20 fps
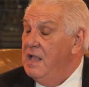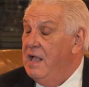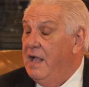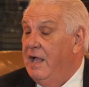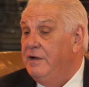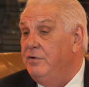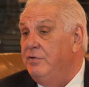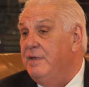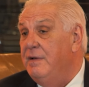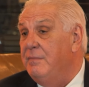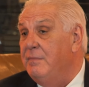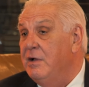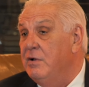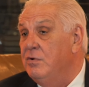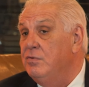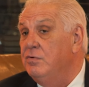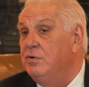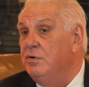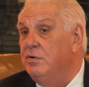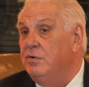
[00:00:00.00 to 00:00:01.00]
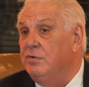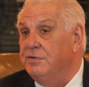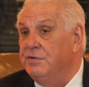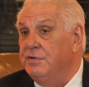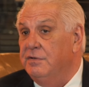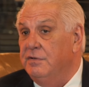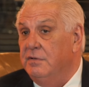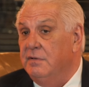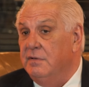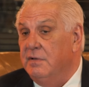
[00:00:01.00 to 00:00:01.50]
I know that my own
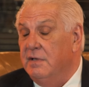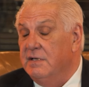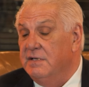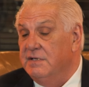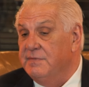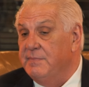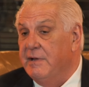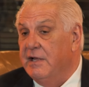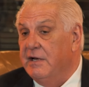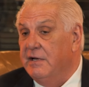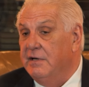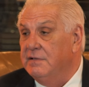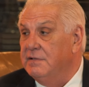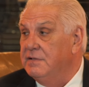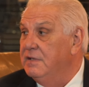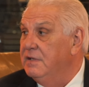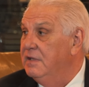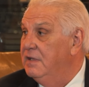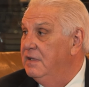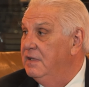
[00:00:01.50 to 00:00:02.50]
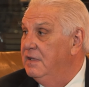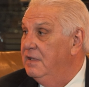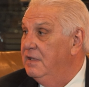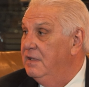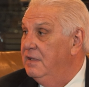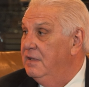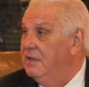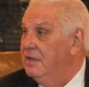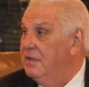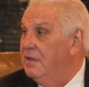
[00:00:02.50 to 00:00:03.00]
culture, the Hispanics,
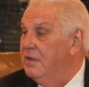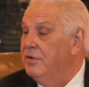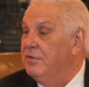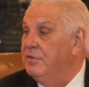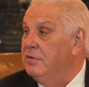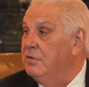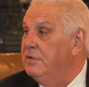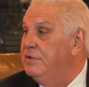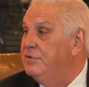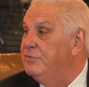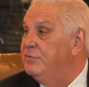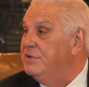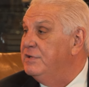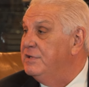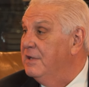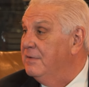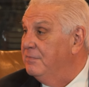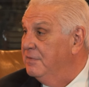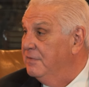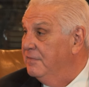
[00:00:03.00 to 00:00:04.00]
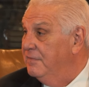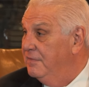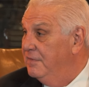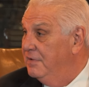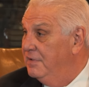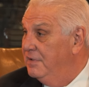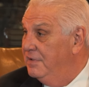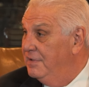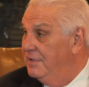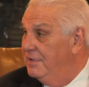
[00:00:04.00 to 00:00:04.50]
are the least receptive
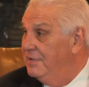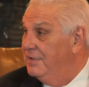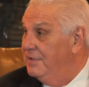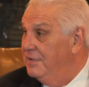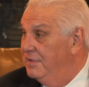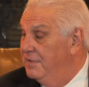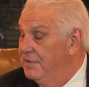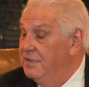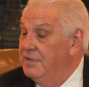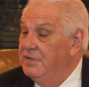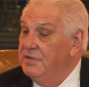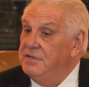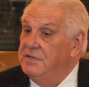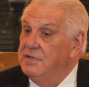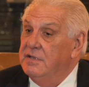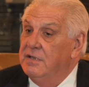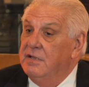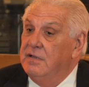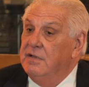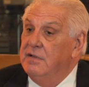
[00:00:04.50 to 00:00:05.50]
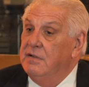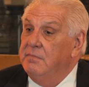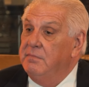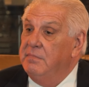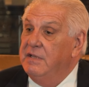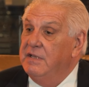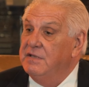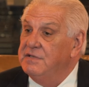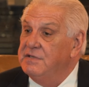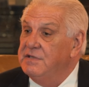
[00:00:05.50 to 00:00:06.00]
to
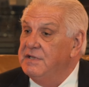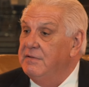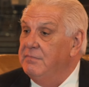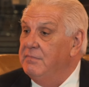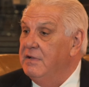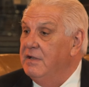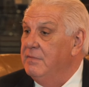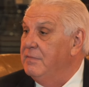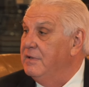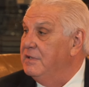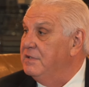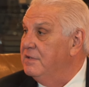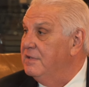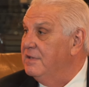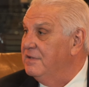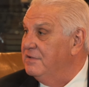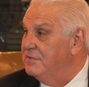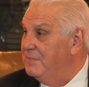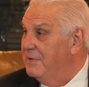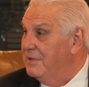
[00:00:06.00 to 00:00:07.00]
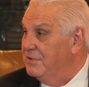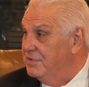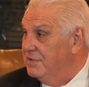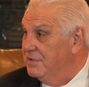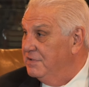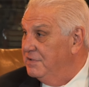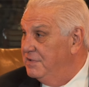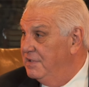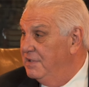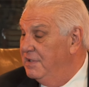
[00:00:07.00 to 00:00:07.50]
being seen by a mental health
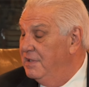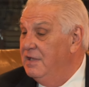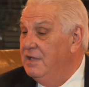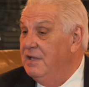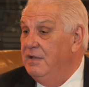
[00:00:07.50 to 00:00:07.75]
specialist.